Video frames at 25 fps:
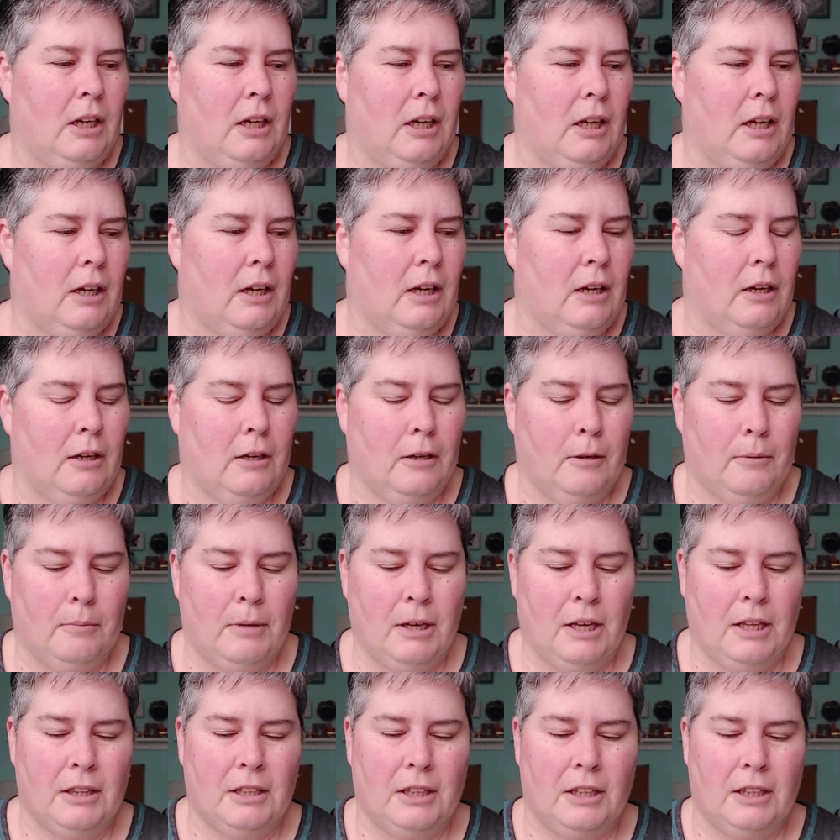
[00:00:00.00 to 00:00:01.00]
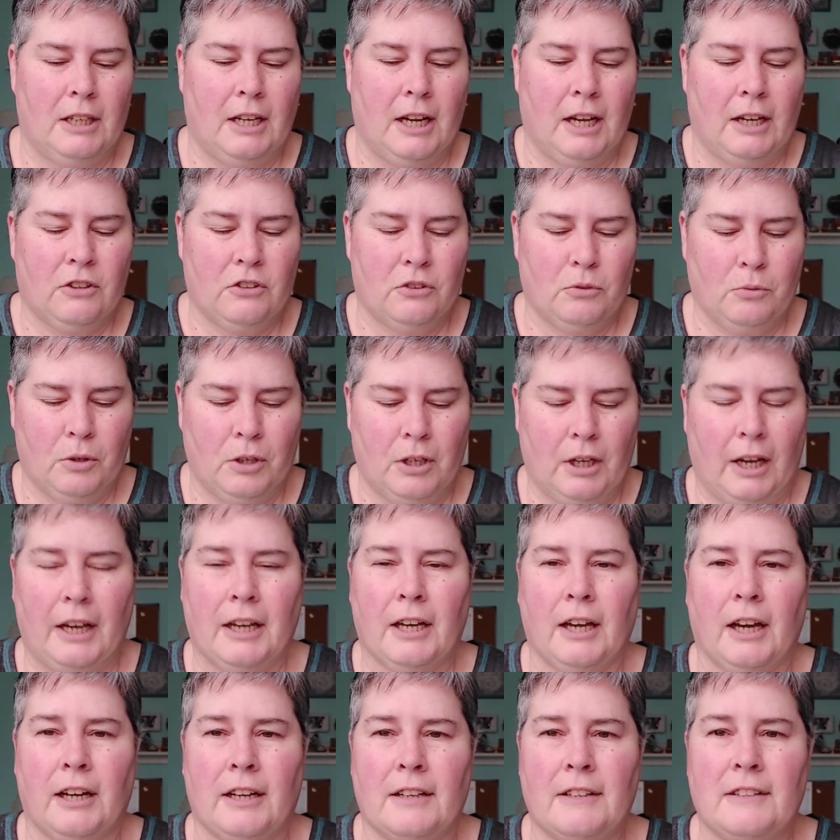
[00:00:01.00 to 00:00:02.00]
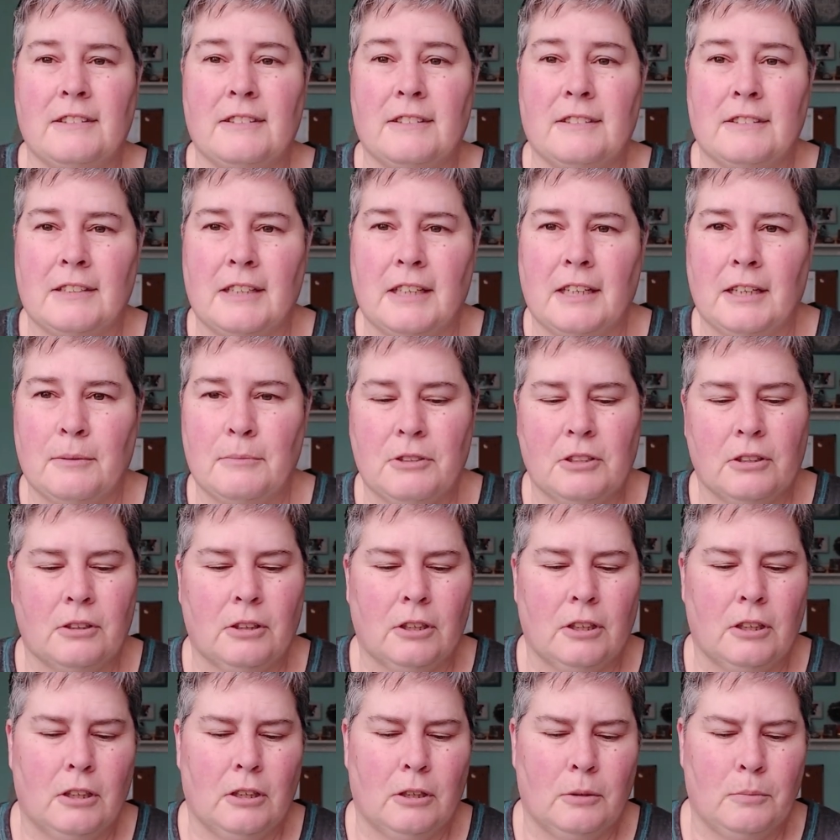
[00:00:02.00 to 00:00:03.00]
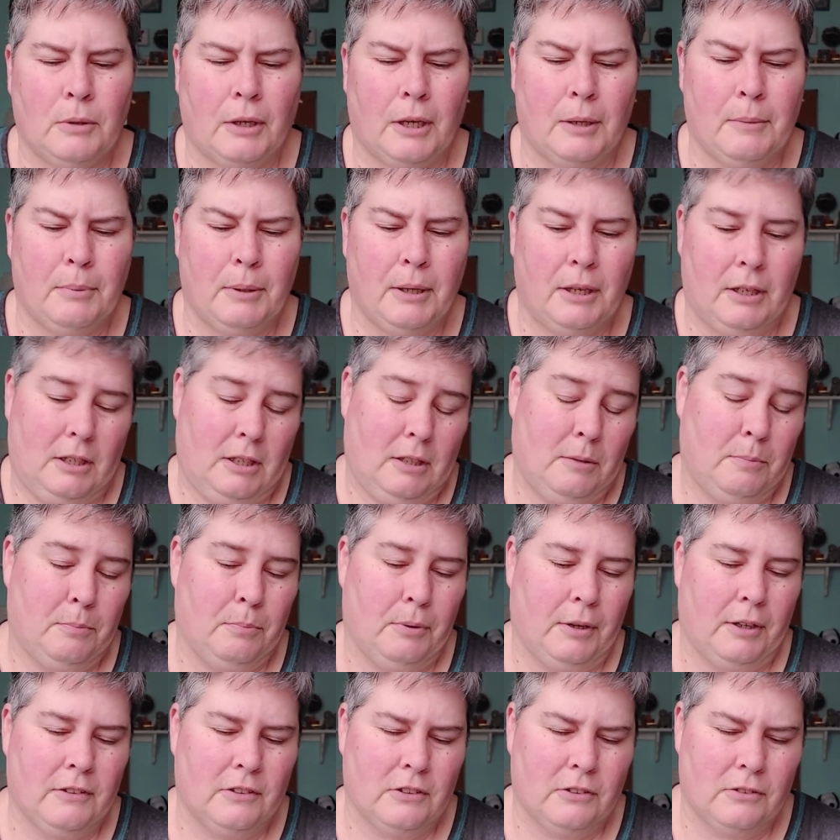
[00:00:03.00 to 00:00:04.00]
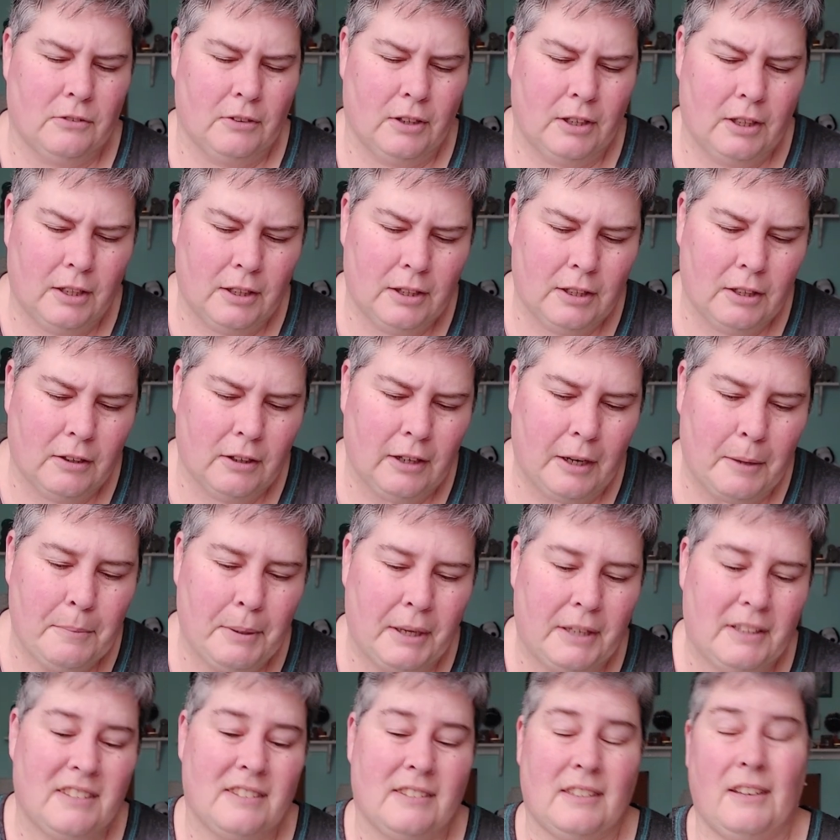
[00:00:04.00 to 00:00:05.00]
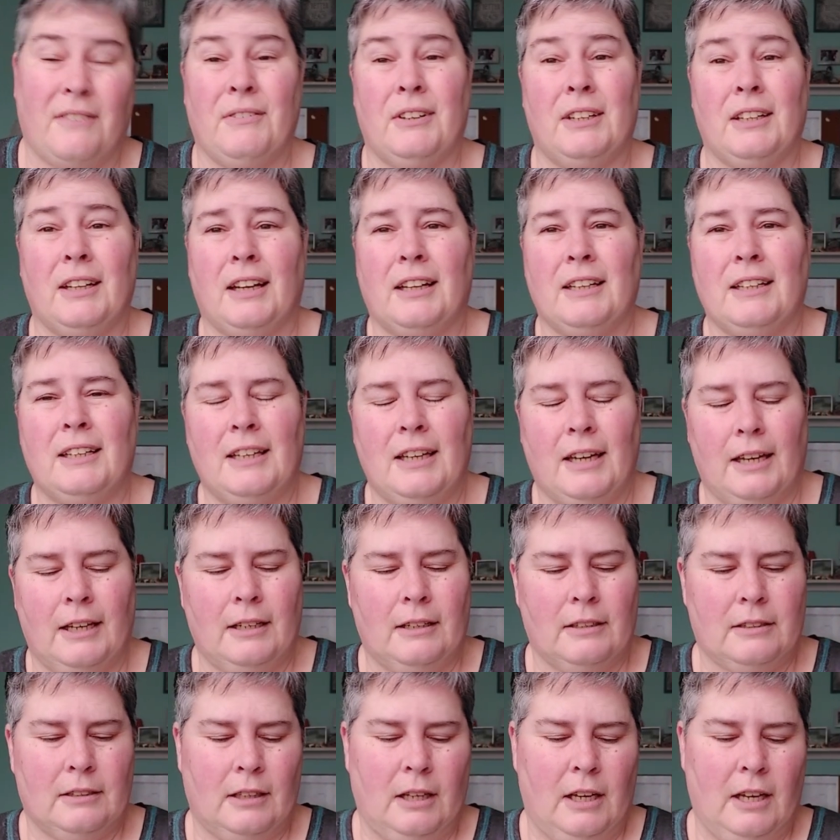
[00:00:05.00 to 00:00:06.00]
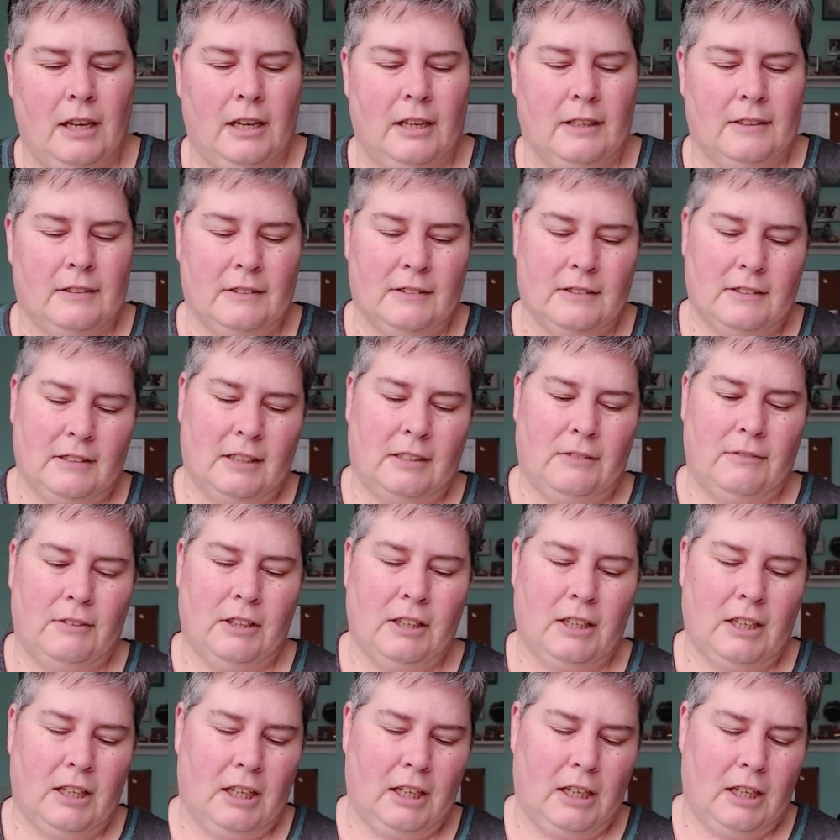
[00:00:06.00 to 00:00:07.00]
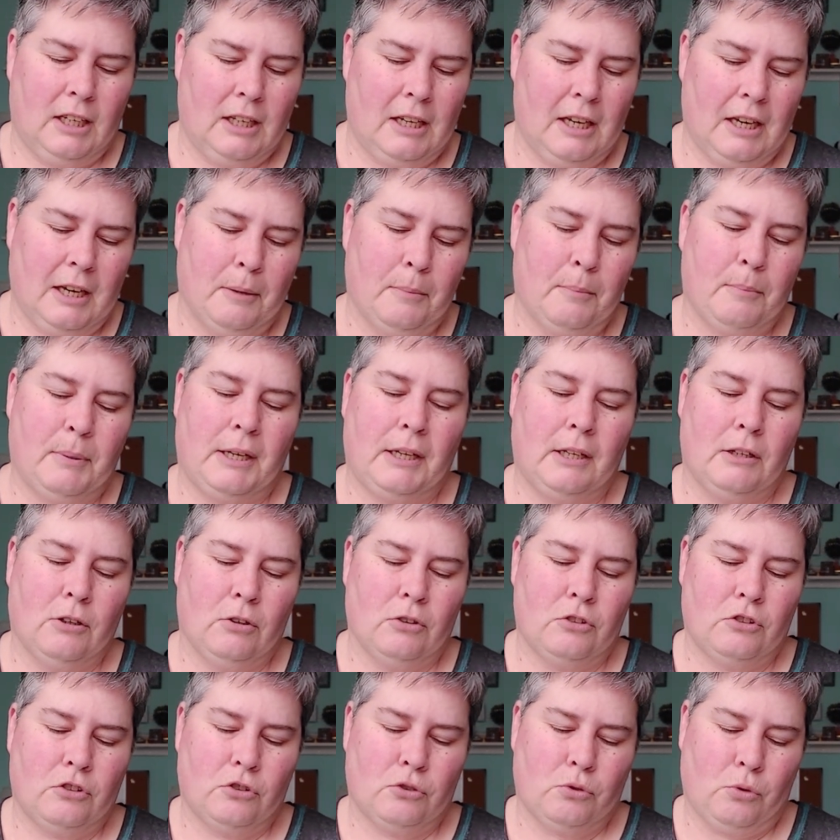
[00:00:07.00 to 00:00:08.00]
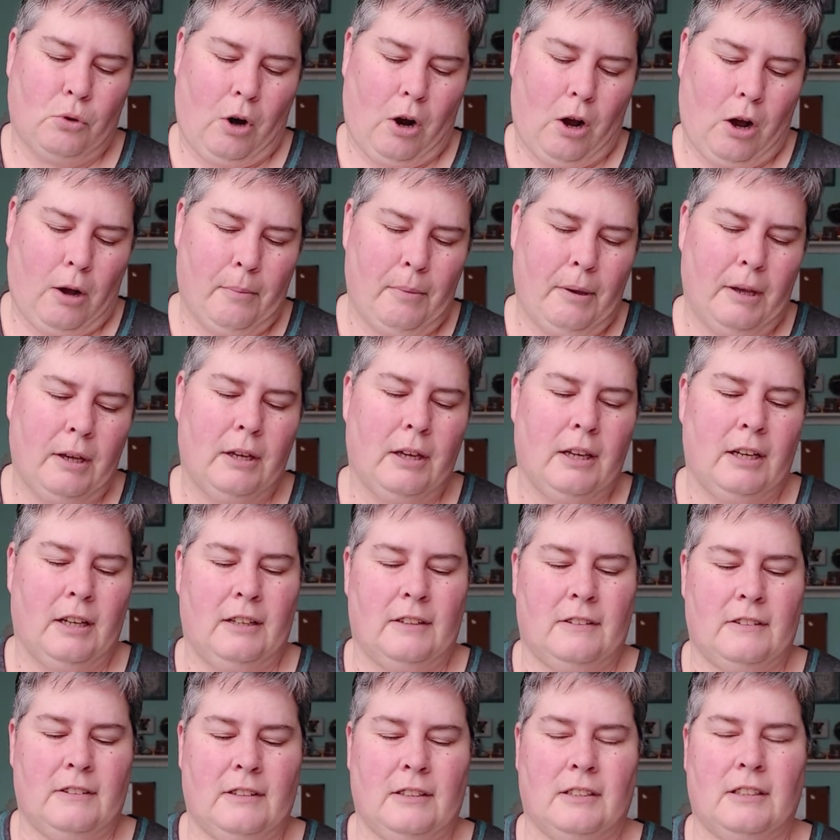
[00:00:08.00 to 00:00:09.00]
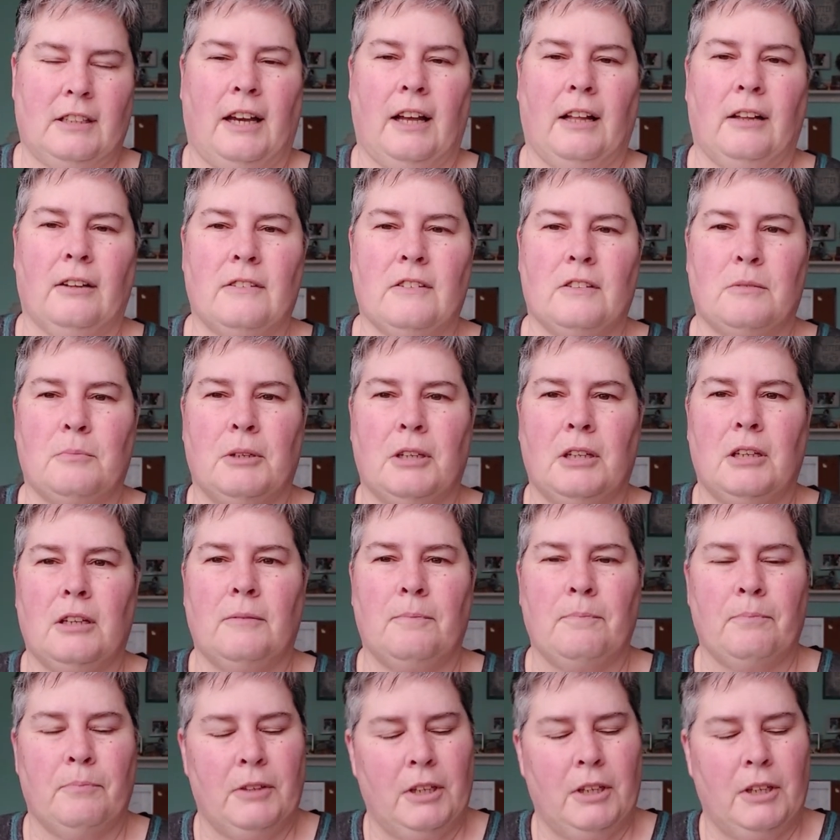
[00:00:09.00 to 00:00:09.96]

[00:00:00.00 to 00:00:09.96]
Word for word: Um, and then the next one I got at Sam's Club. I paid, and price is right on there, I paid $7.98. It's a Stephen King and Peter Straub. It's The Talisman.